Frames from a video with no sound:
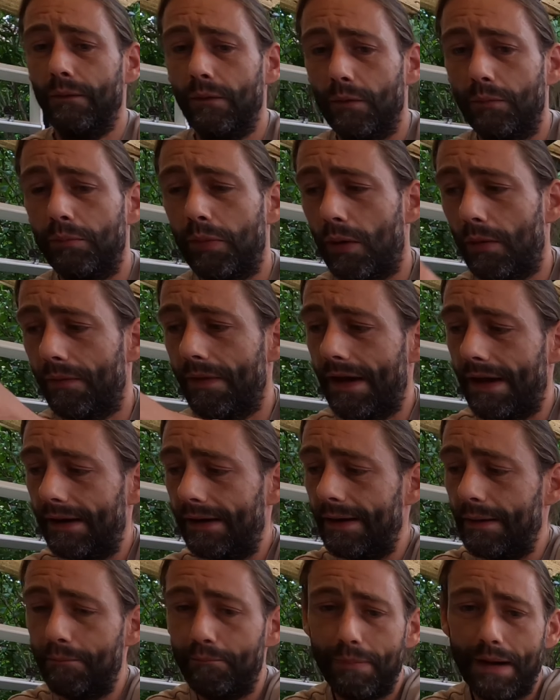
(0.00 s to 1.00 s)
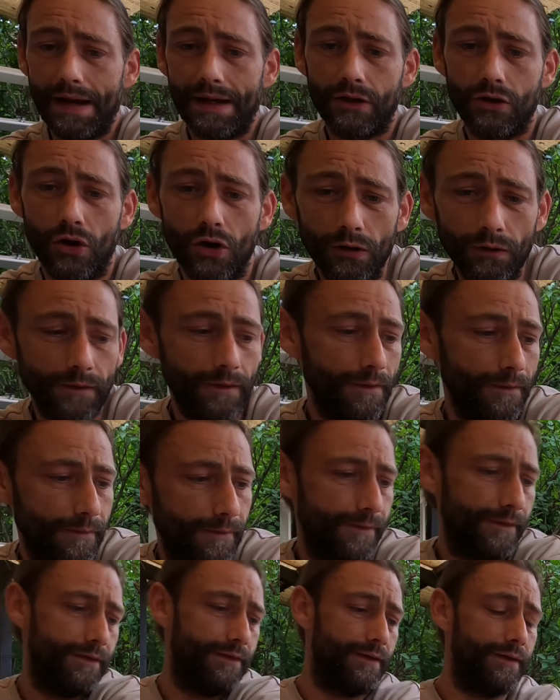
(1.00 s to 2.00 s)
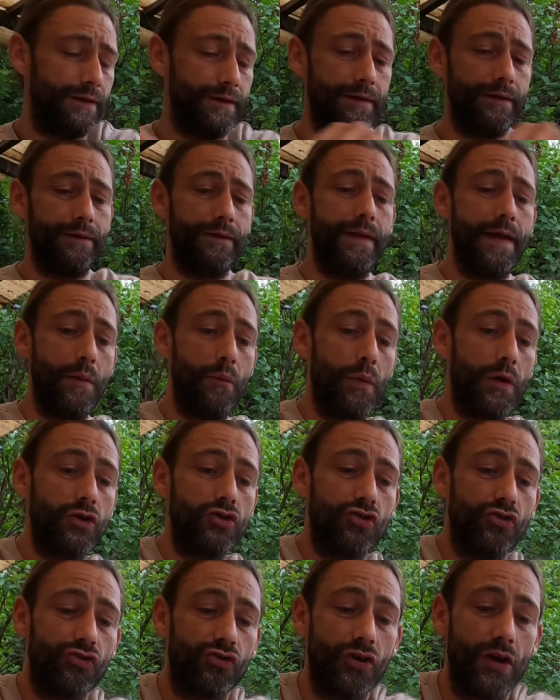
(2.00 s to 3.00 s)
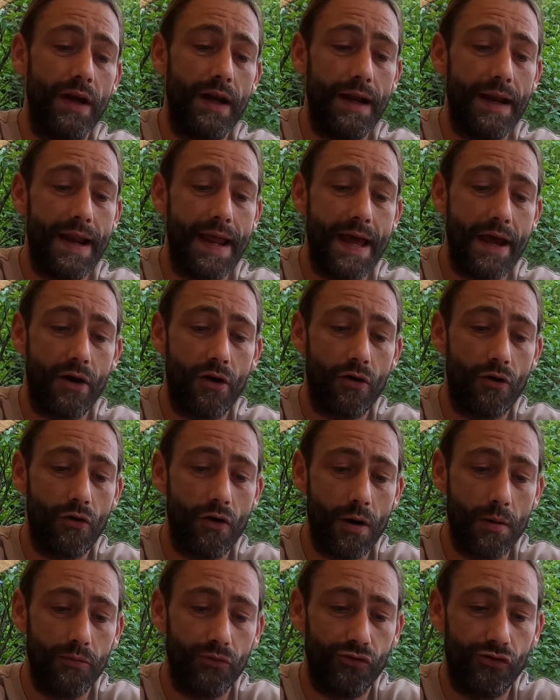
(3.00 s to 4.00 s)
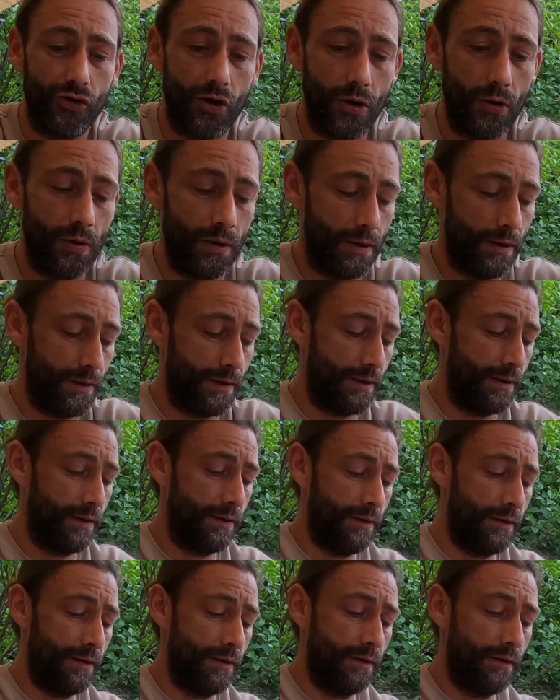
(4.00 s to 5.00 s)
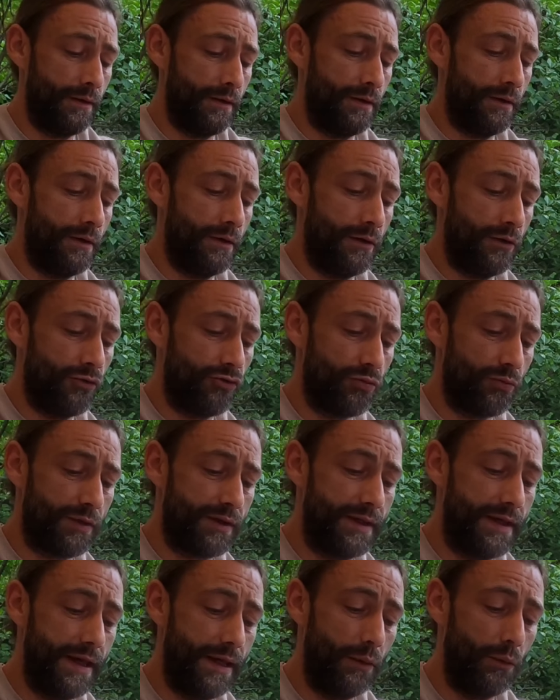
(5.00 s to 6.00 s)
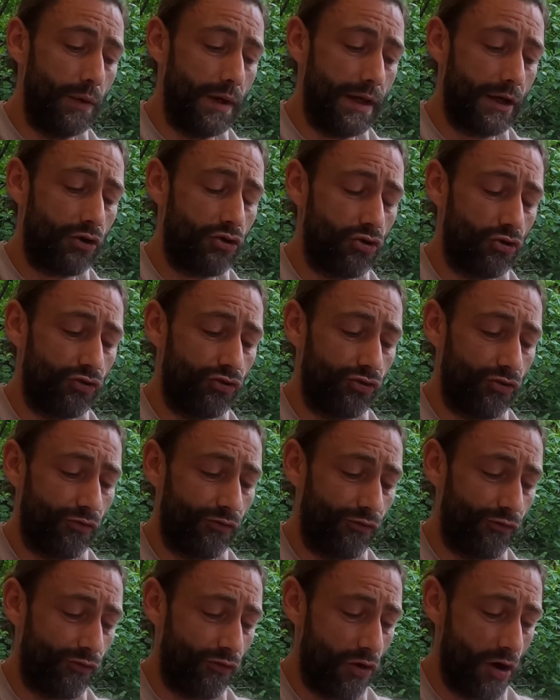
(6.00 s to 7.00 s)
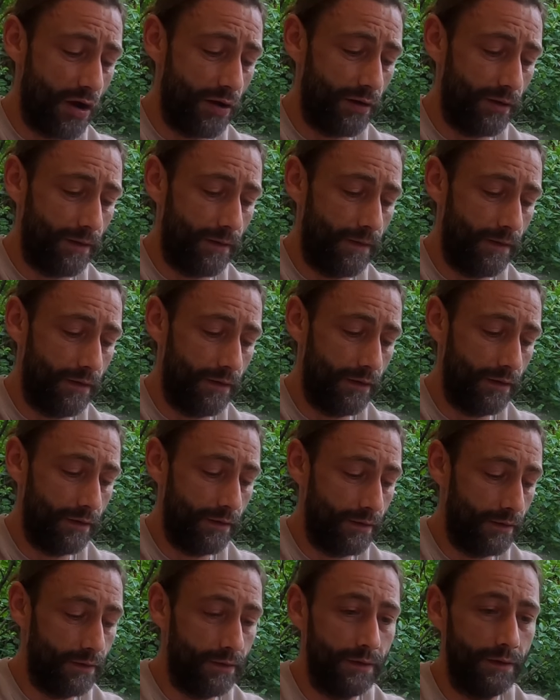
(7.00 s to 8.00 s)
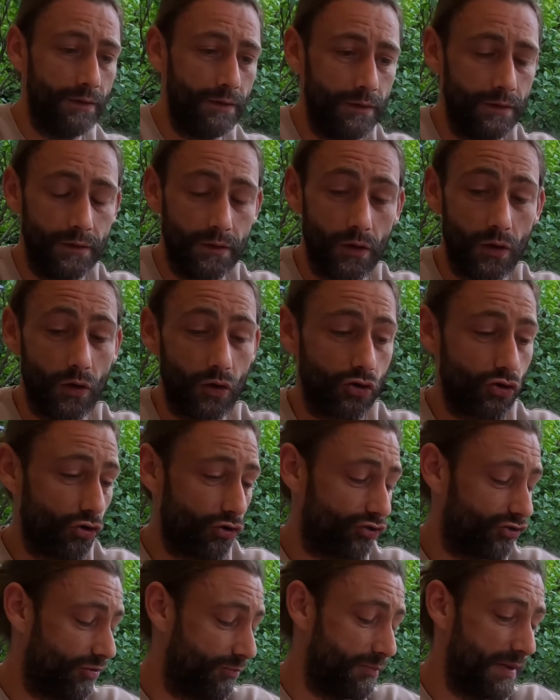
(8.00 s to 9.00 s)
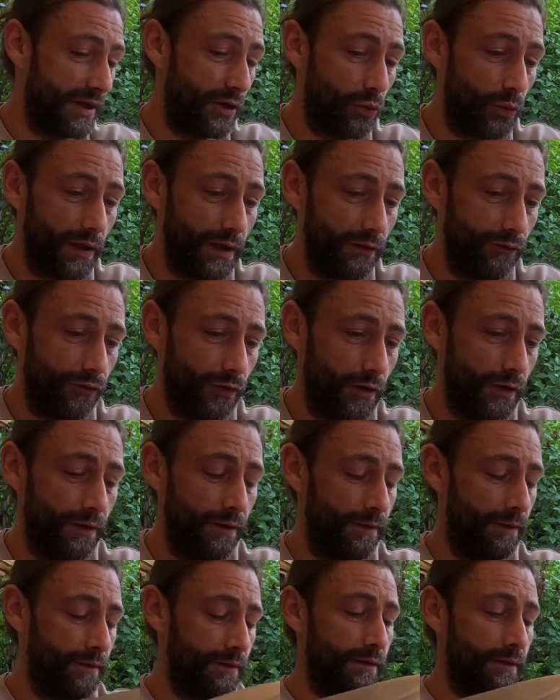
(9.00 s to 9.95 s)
We'll pop that lid back on, and then we're just going to layer her up. So some kiwi across the front, or across the middle even,